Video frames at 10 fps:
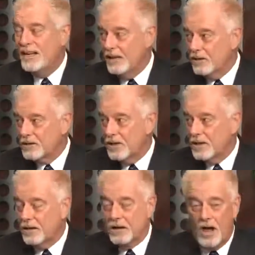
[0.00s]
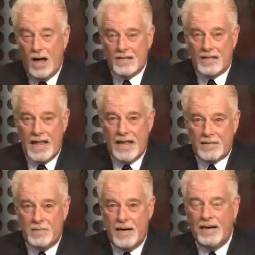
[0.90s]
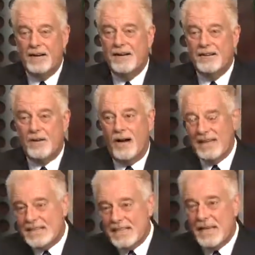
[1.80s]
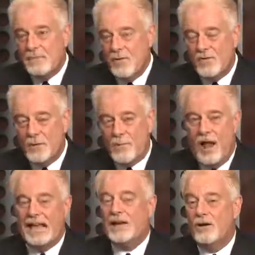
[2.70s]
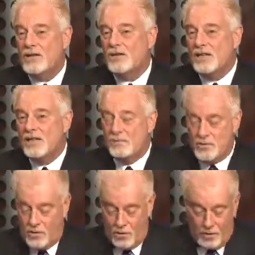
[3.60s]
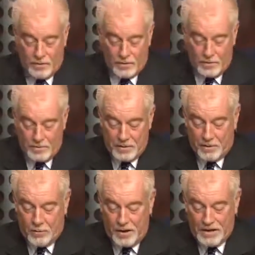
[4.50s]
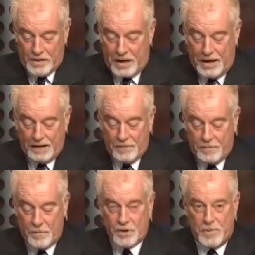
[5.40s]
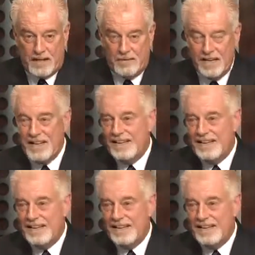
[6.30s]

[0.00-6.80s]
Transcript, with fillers: He looked a little lost last week, so I can see them moving the ball. I can also see some turnovers from a Detroit uh, perspective.